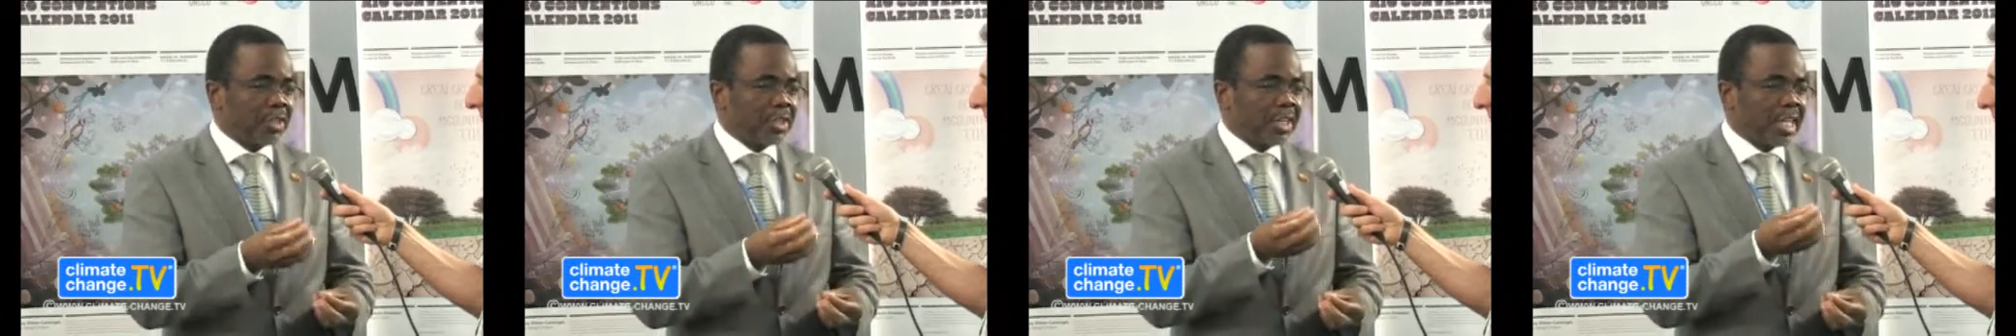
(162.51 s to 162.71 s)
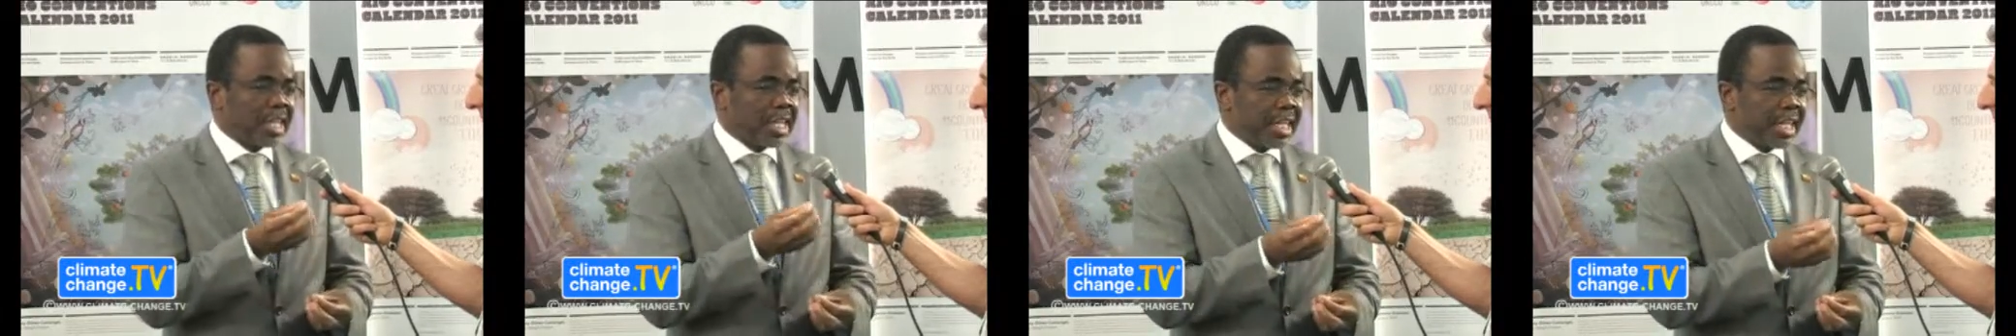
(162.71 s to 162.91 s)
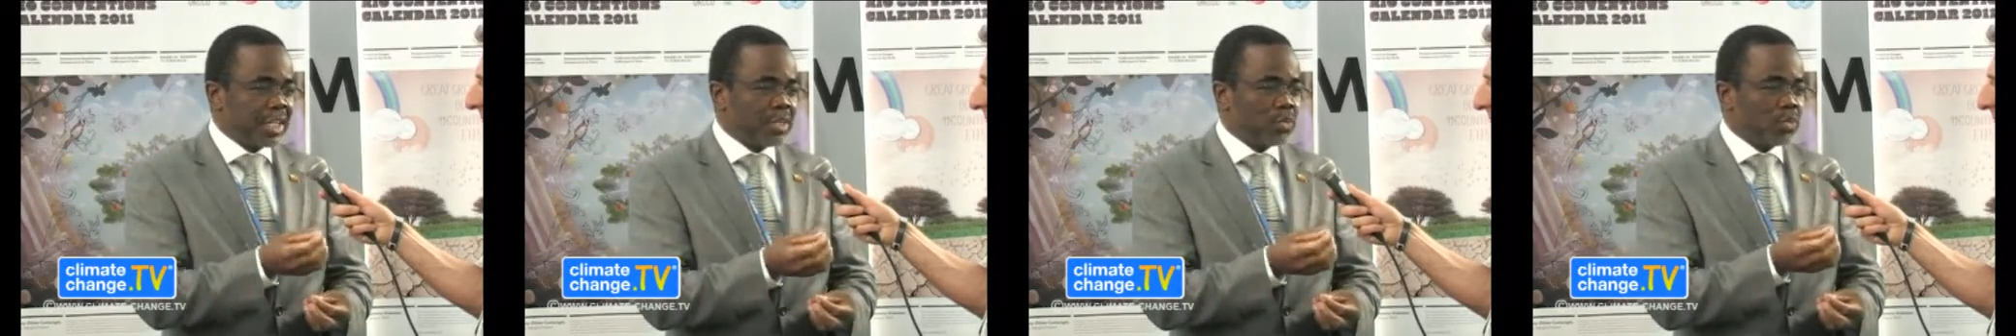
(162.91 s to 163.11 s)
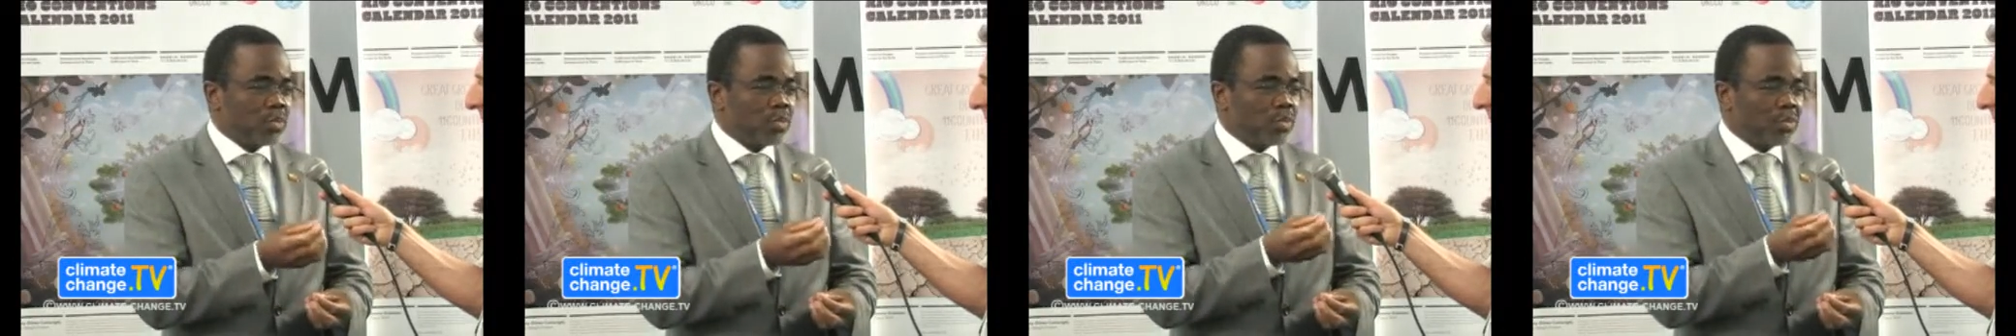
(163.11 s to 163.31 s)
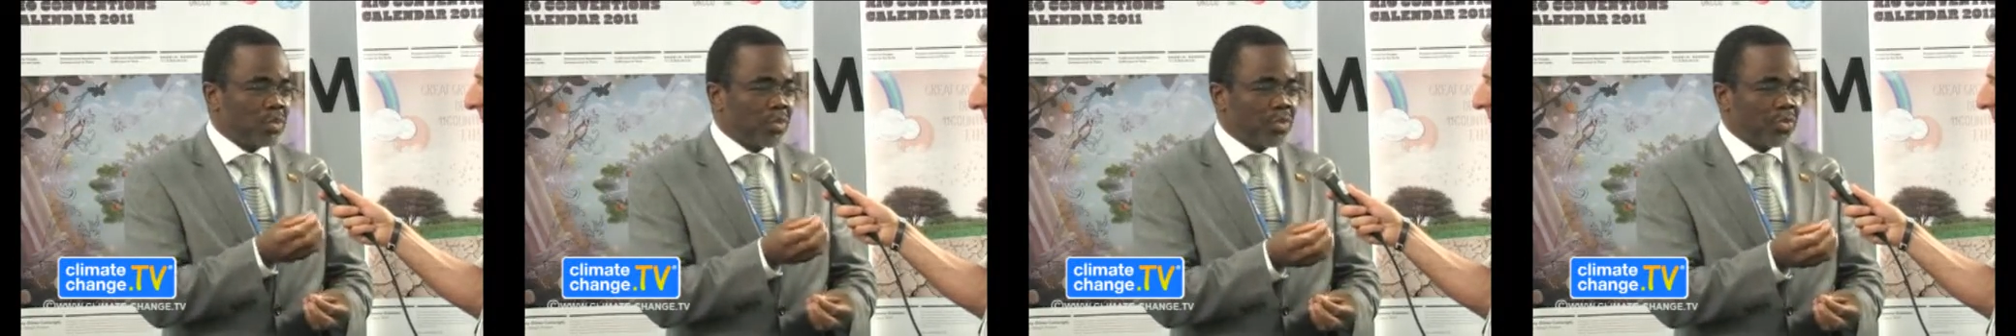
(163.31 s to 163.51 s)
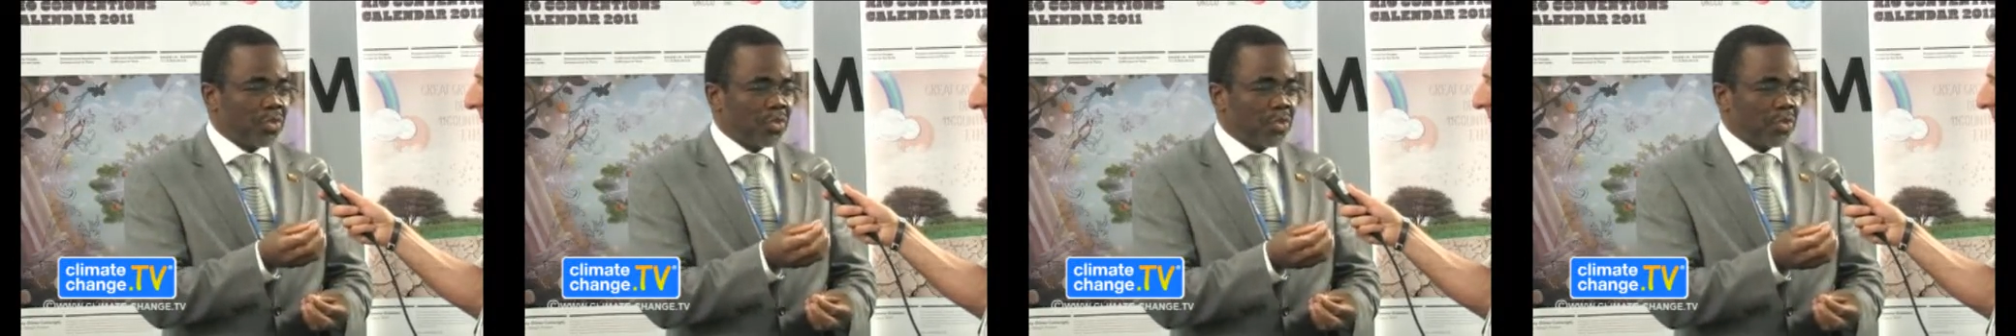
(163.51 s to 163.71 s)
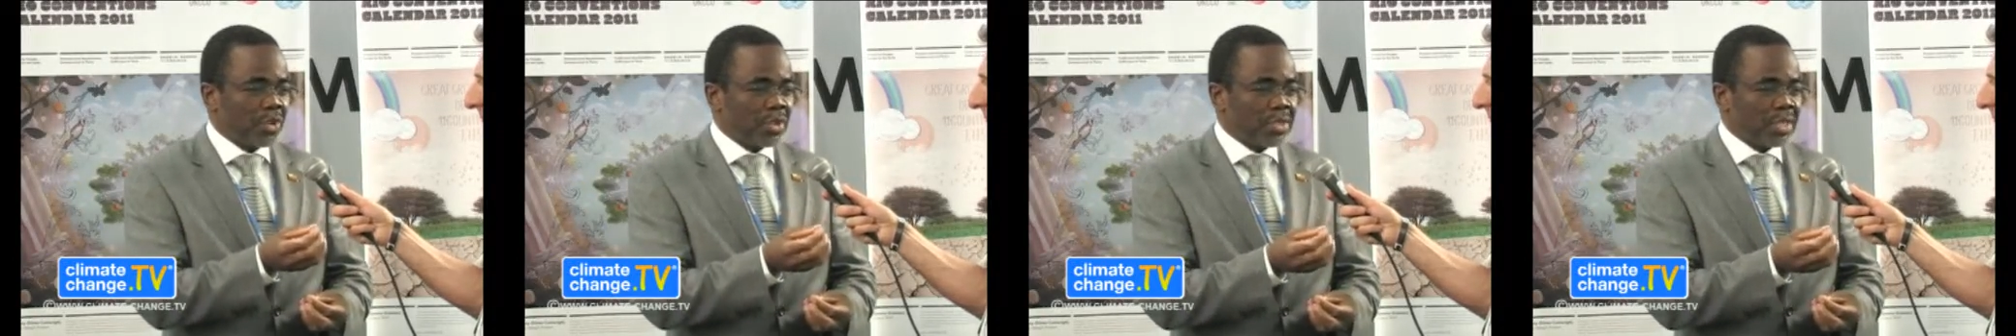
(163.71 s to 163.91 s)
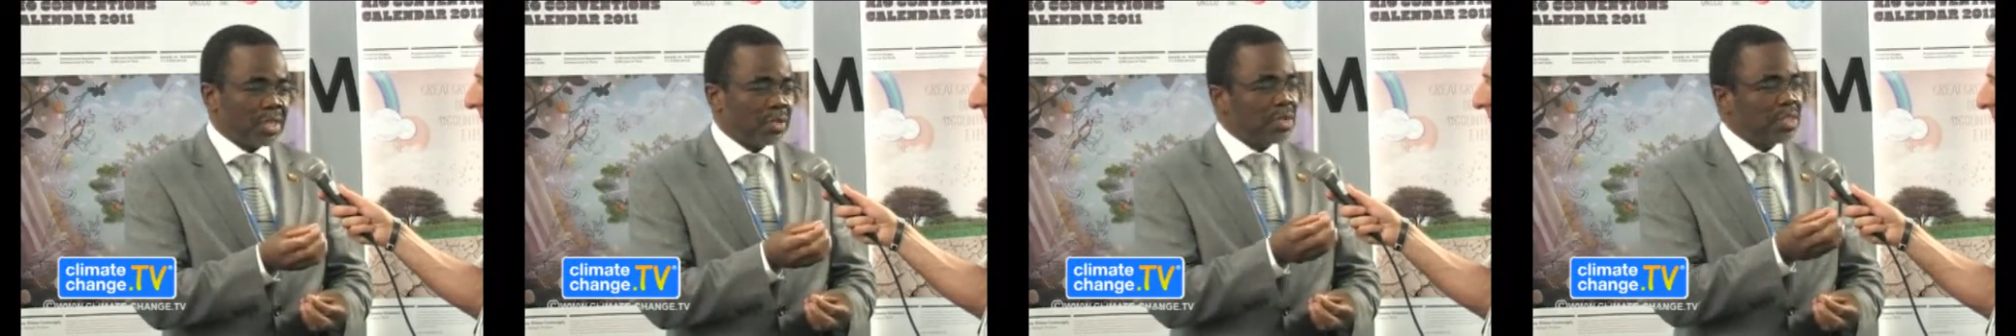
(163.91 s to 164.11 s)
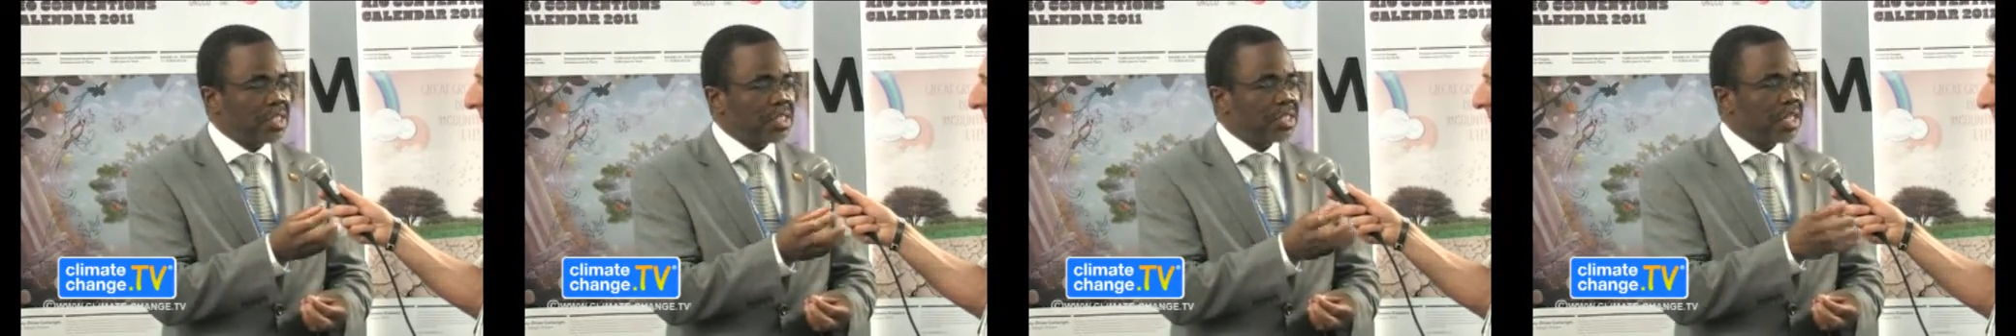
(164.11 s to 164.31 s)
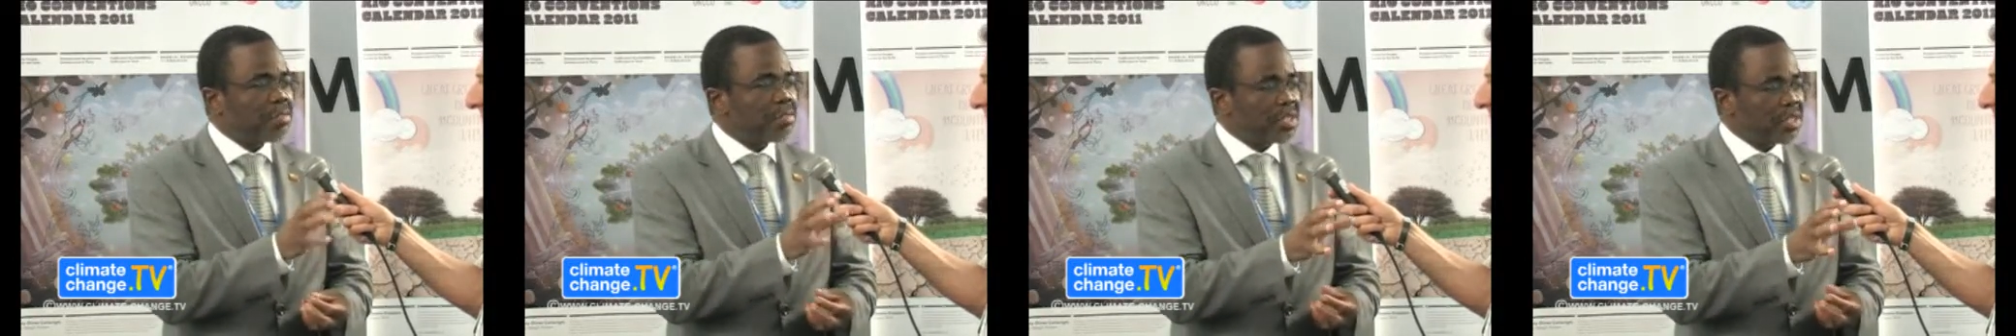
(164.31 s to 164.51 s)
the need to move towards
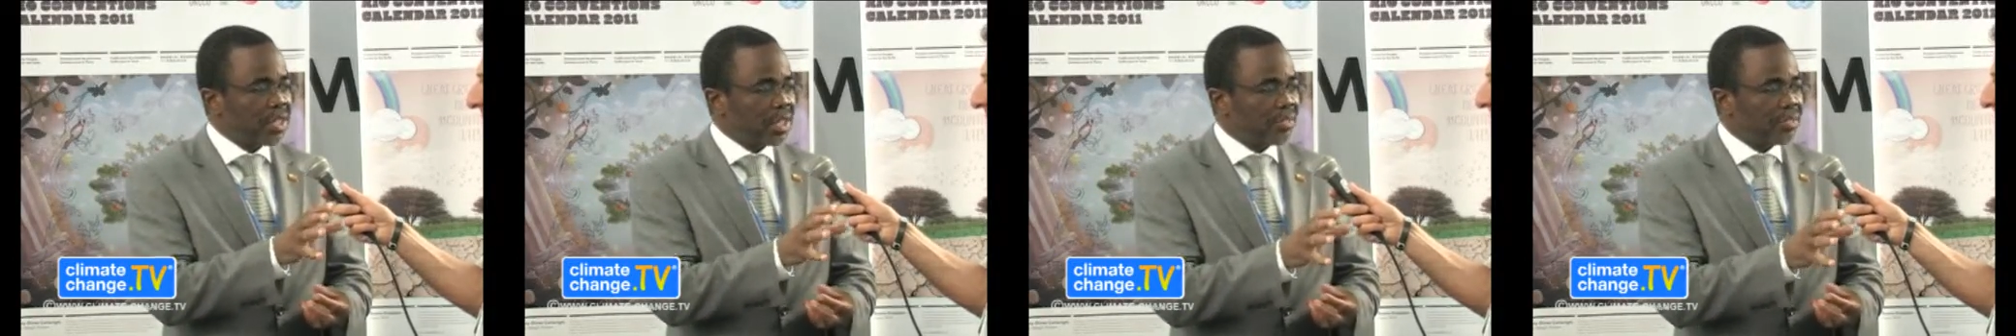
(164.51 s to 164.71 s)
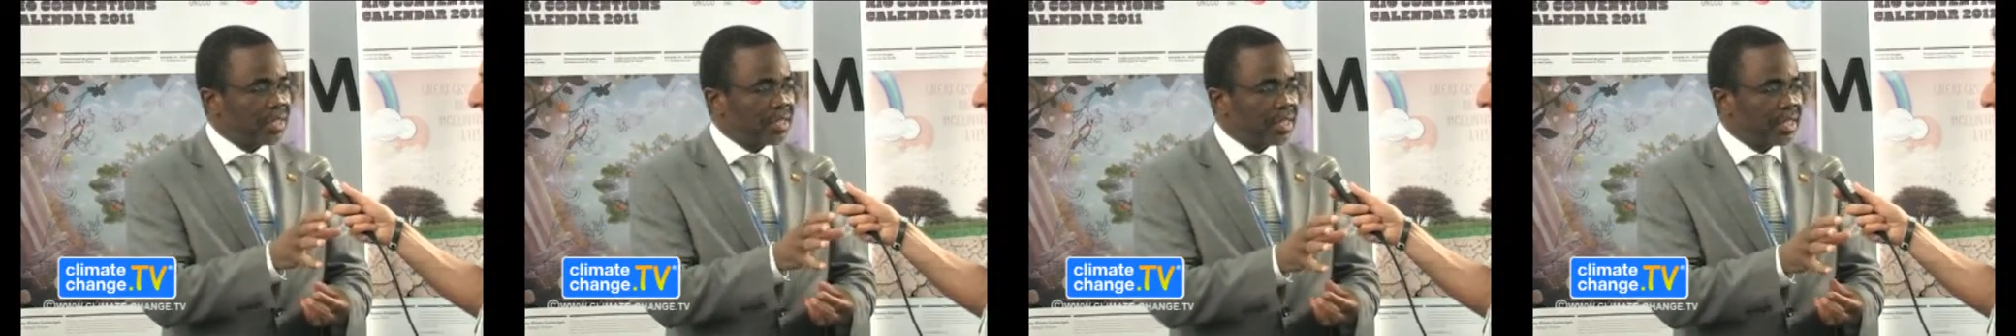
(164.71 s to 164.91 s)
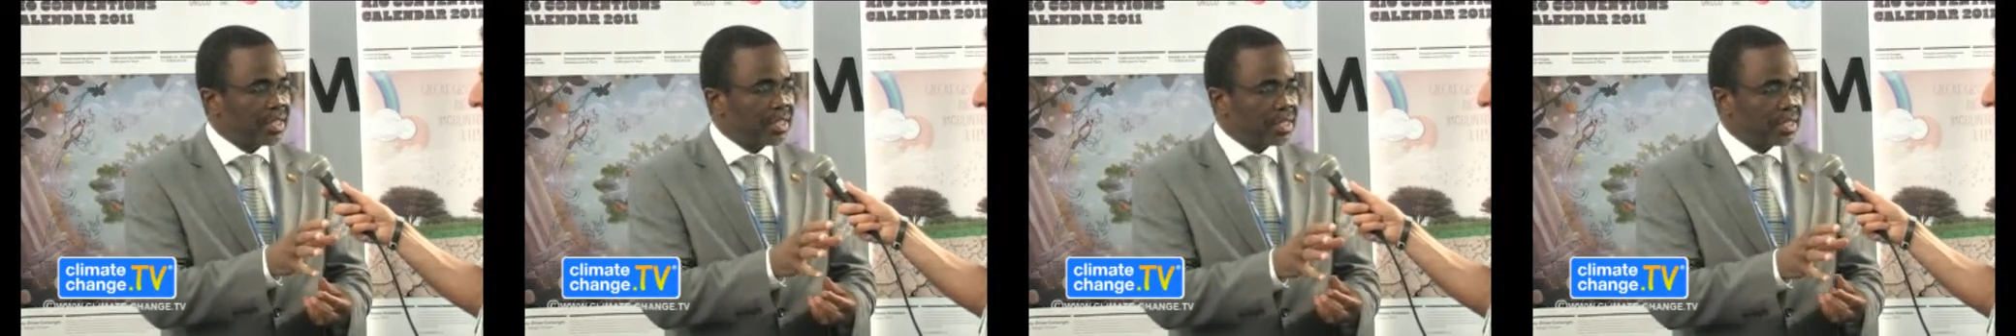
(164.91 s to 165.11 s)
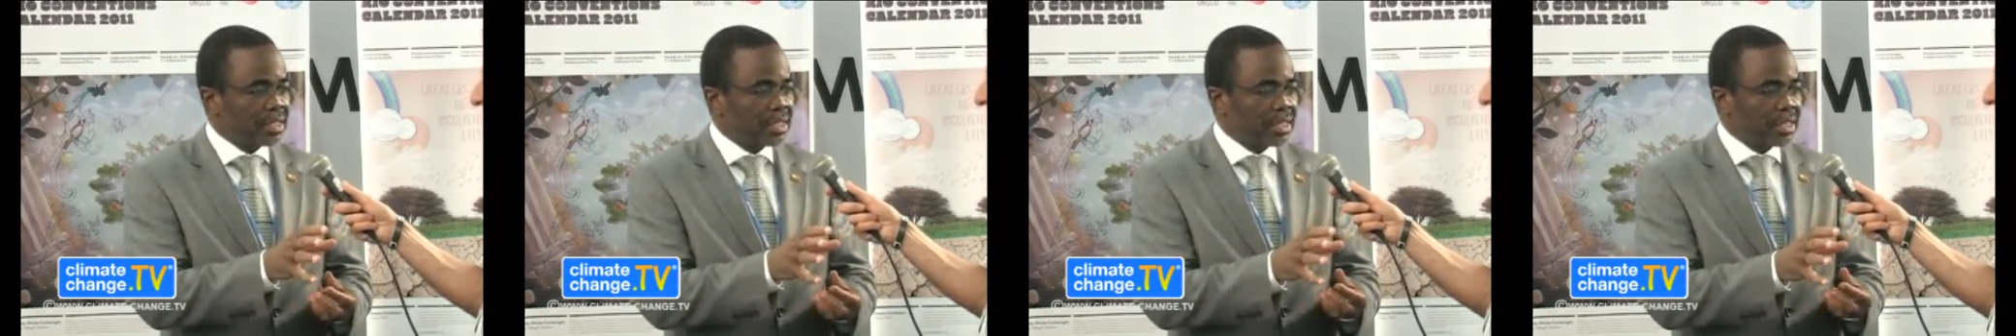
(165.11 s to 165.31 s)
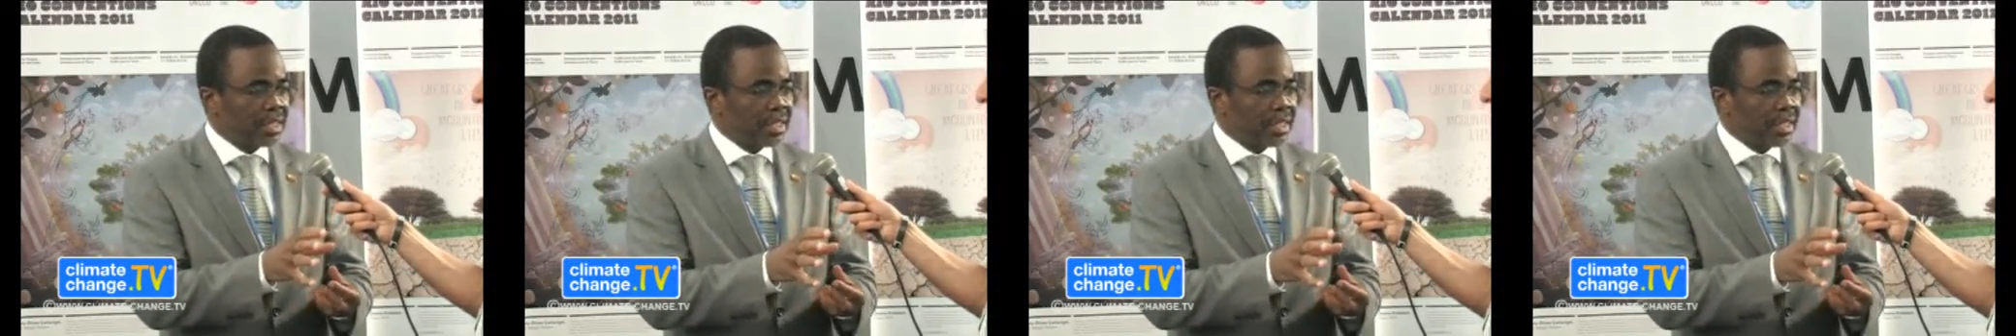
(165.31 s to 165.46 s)
ecosystem services.